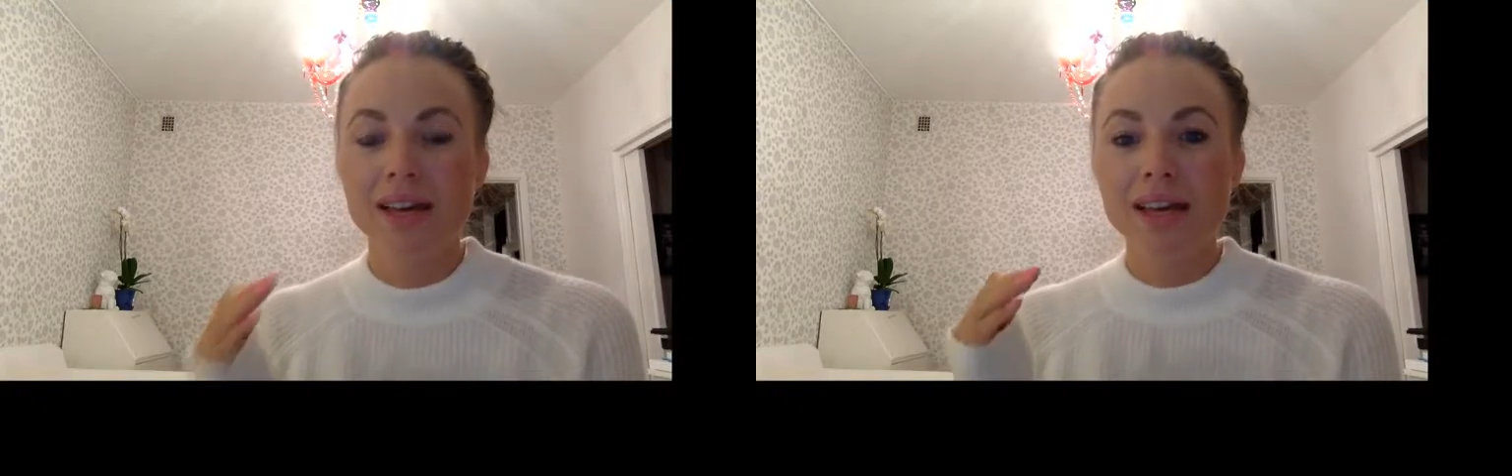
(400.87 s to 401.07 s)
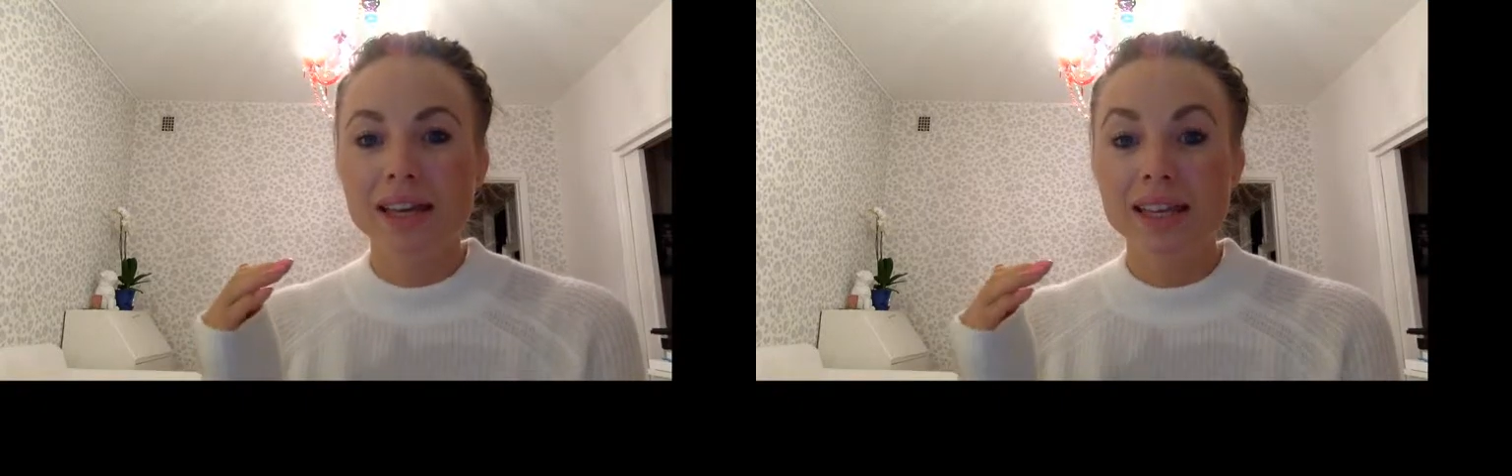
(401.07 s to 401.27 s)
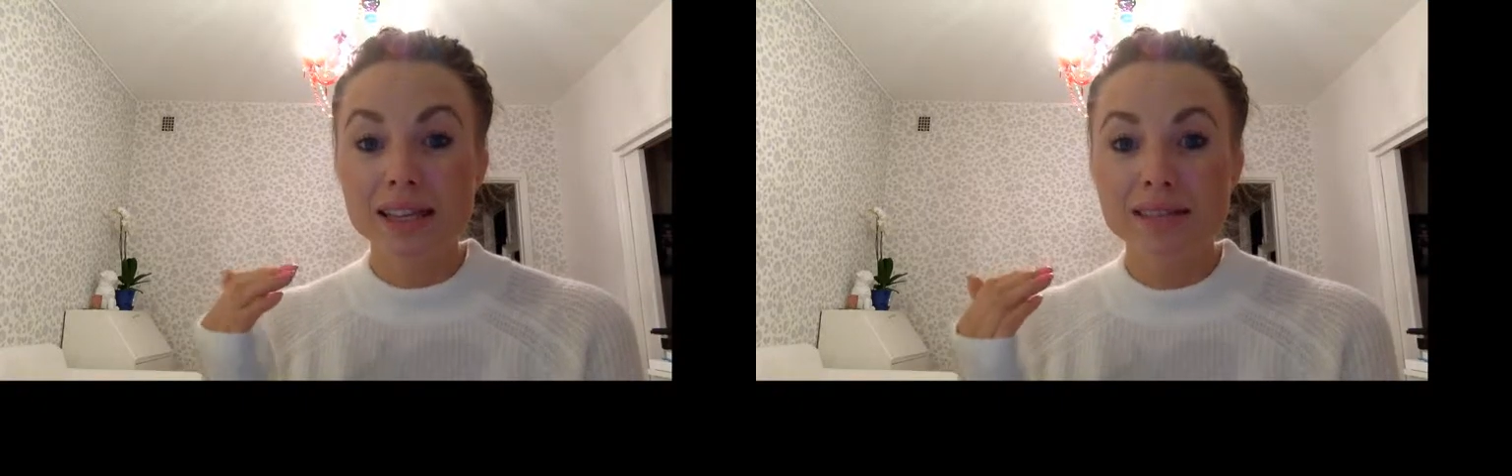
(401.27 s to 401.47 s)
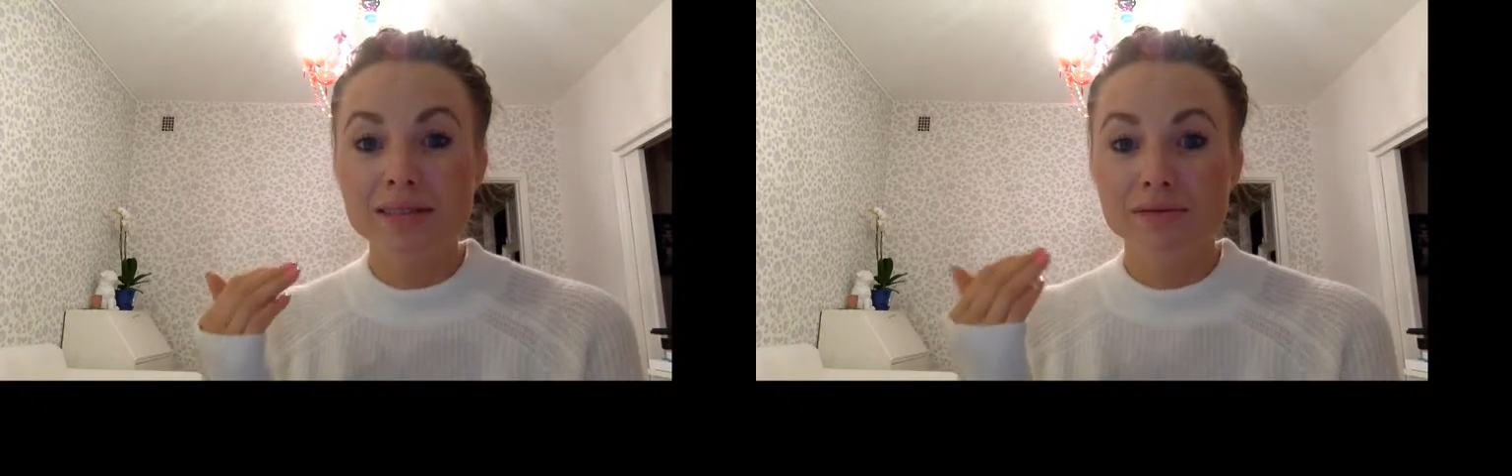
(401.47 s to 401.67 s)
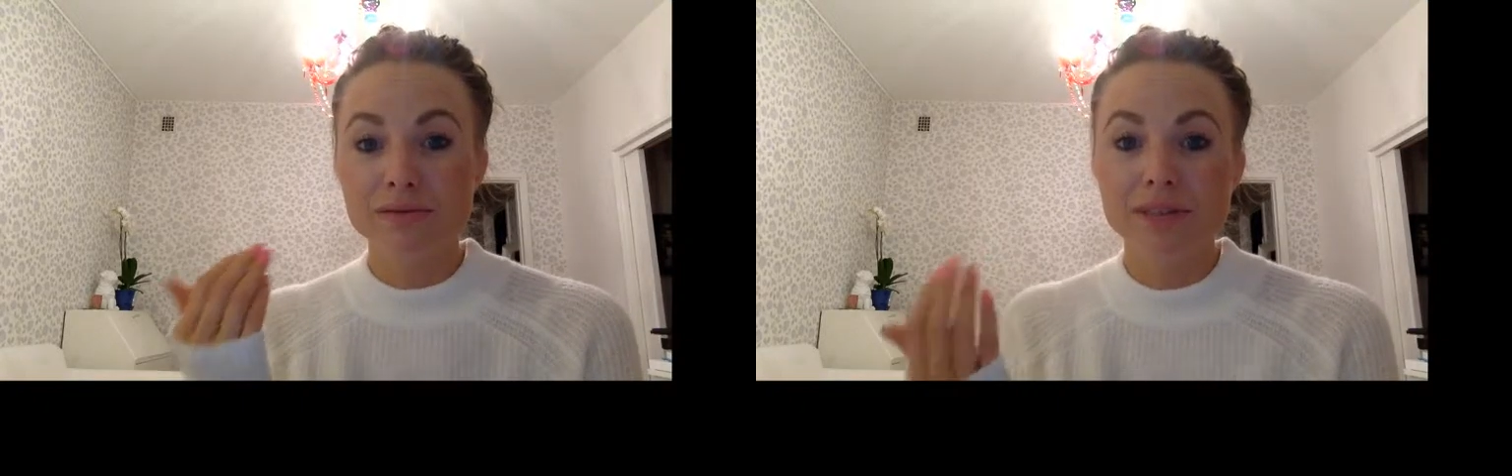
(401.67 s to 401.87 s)

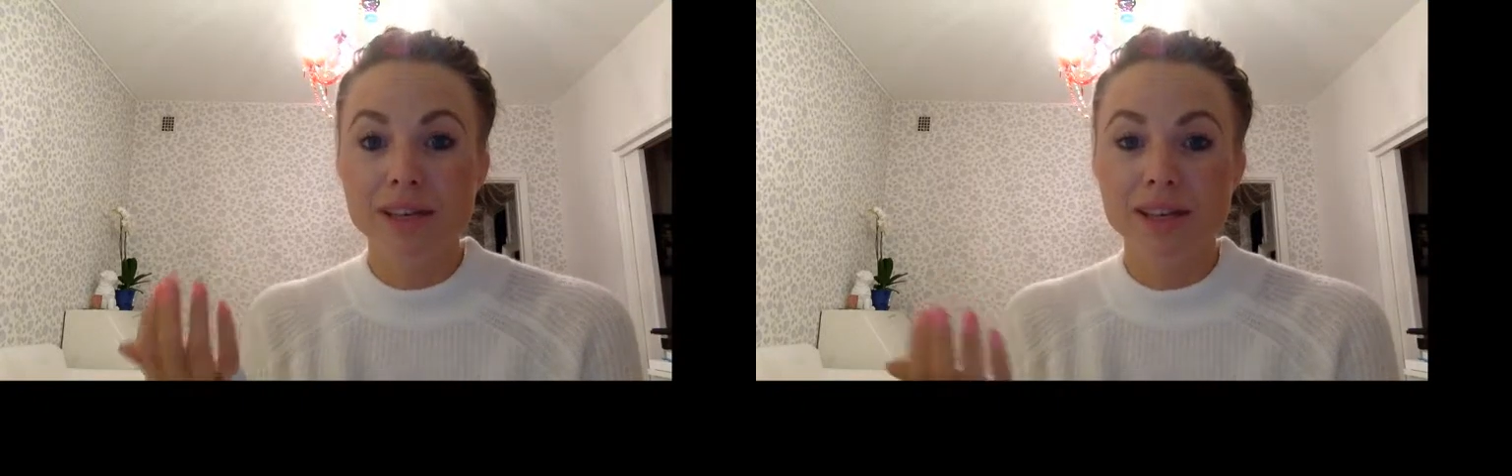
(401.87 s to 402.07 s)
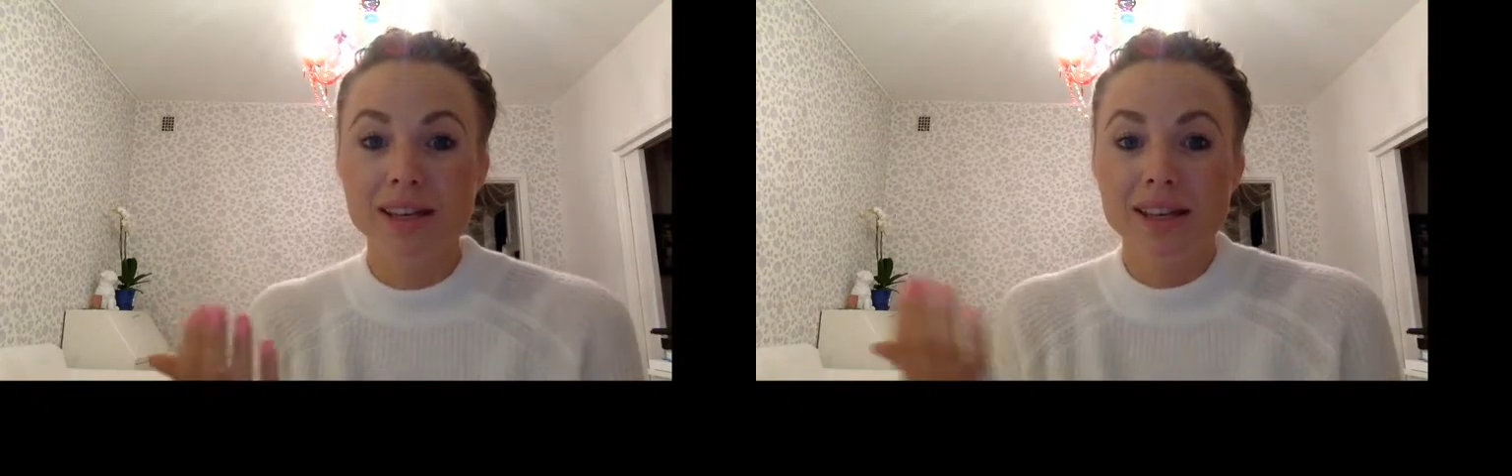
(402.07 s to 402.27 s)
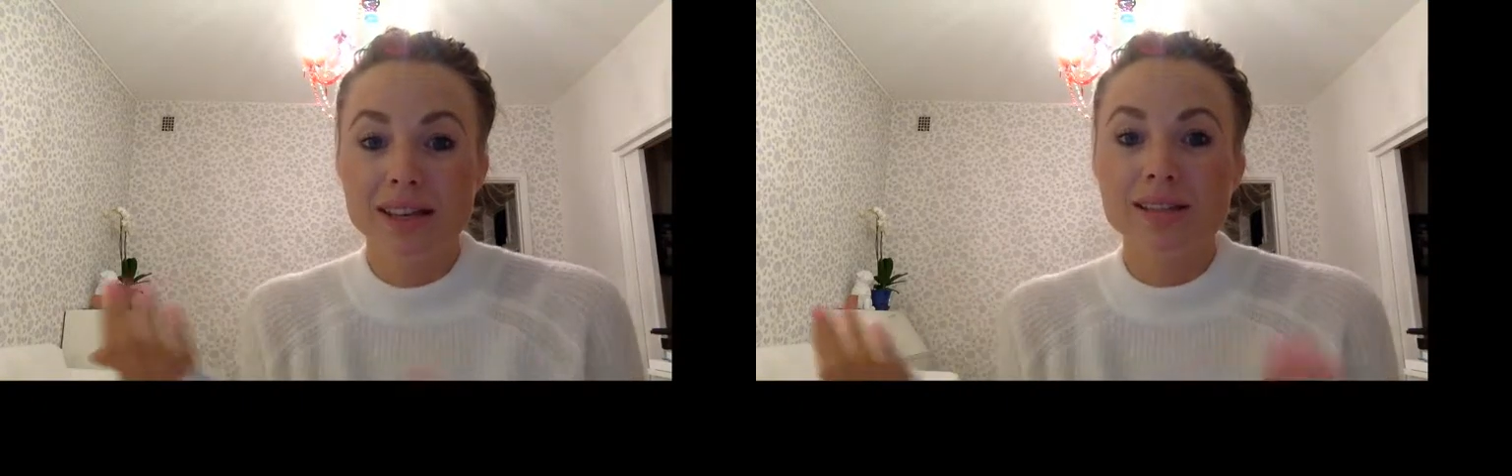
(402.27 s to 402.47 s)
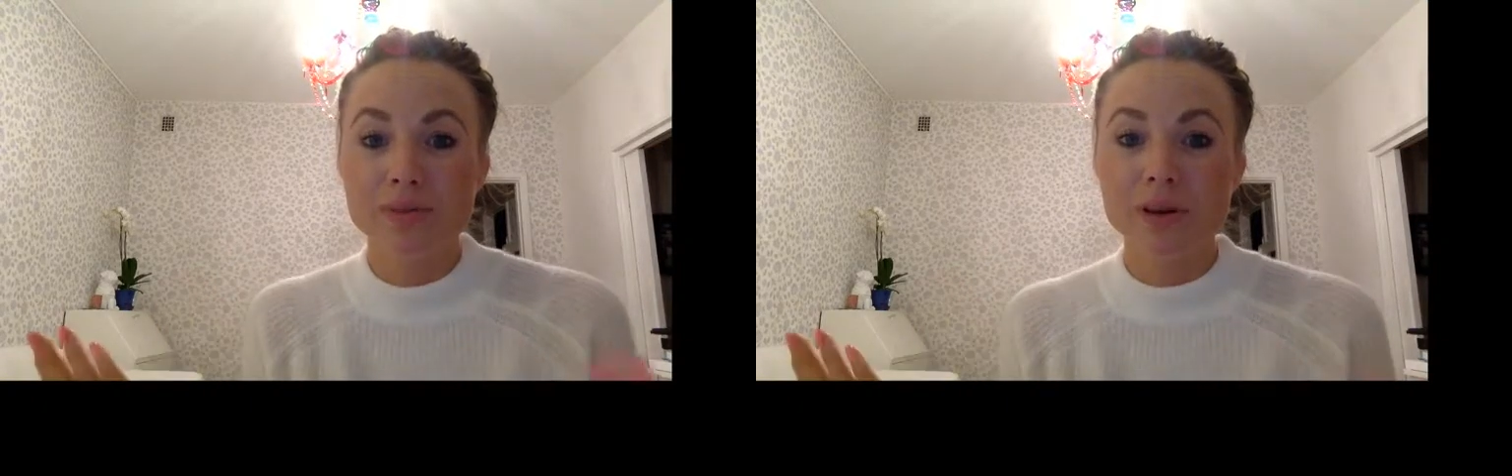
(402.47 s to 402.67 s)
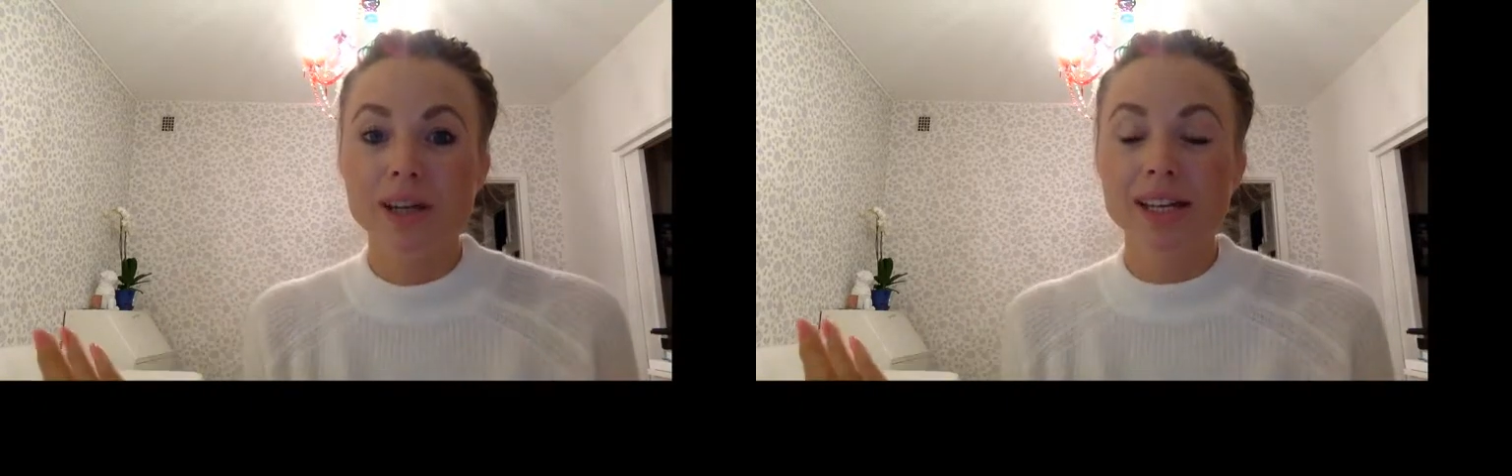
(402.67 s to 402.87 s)
It's
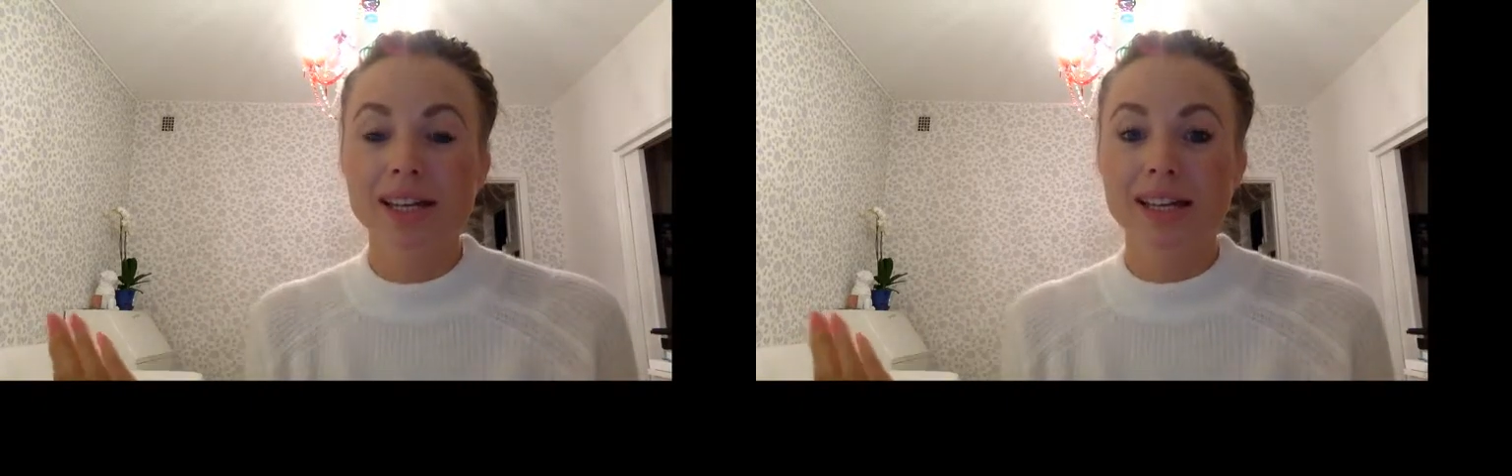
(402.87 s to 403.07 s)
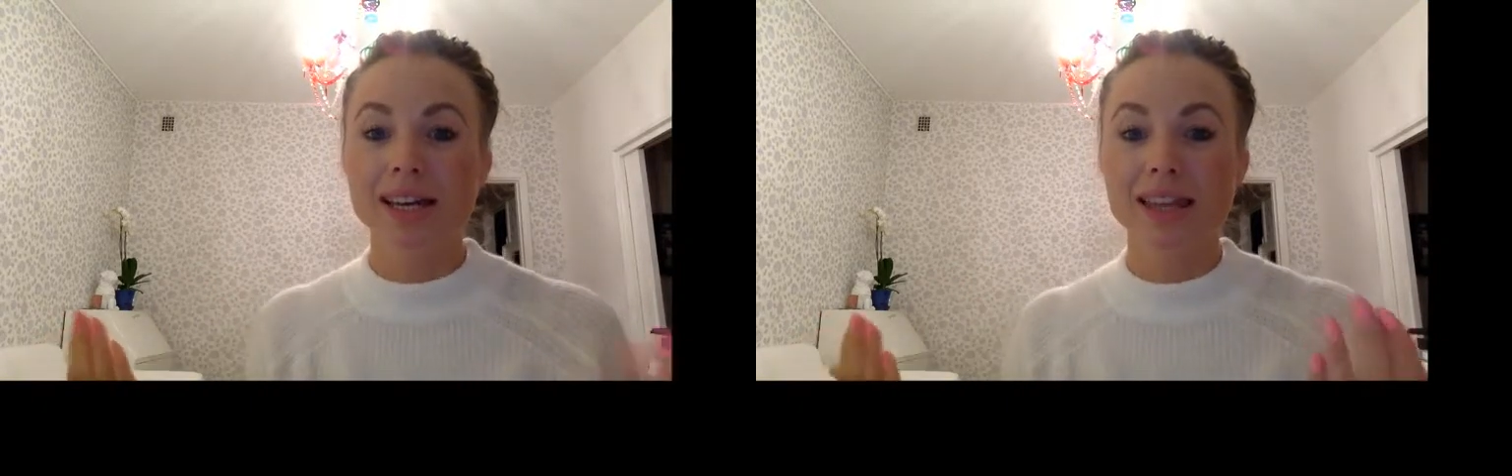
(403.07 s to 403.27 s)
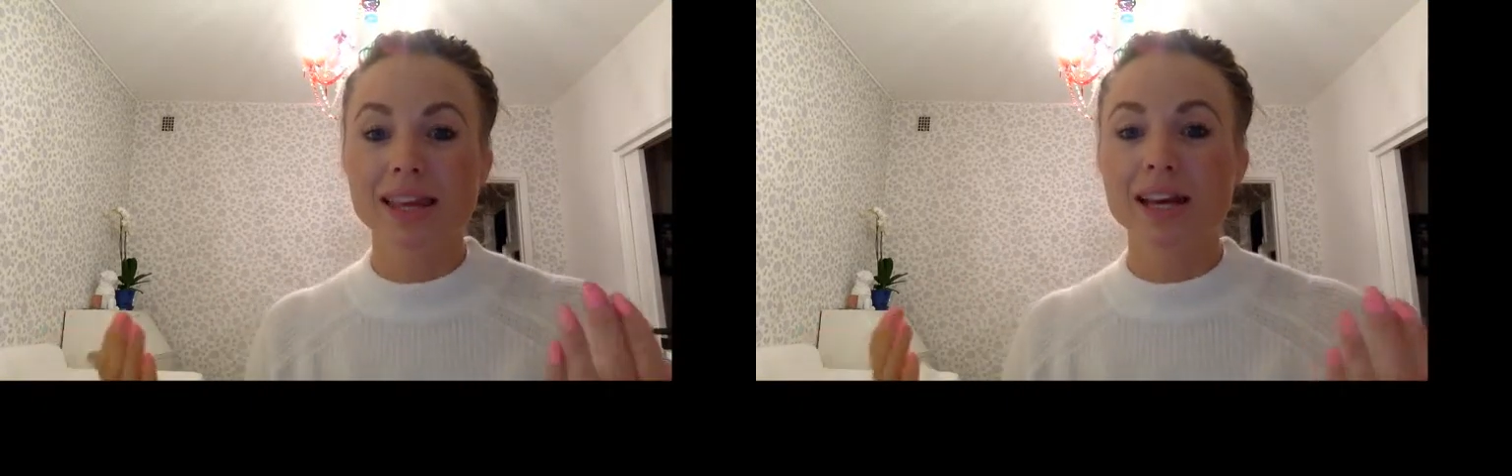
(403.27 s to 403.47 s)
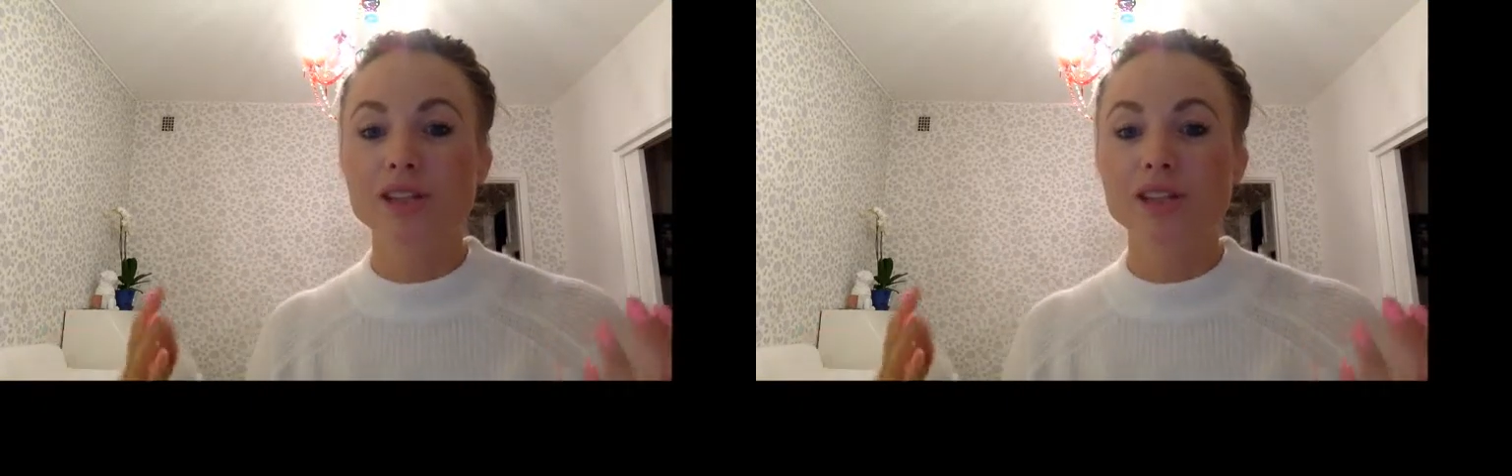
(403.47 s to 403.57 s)
working like that.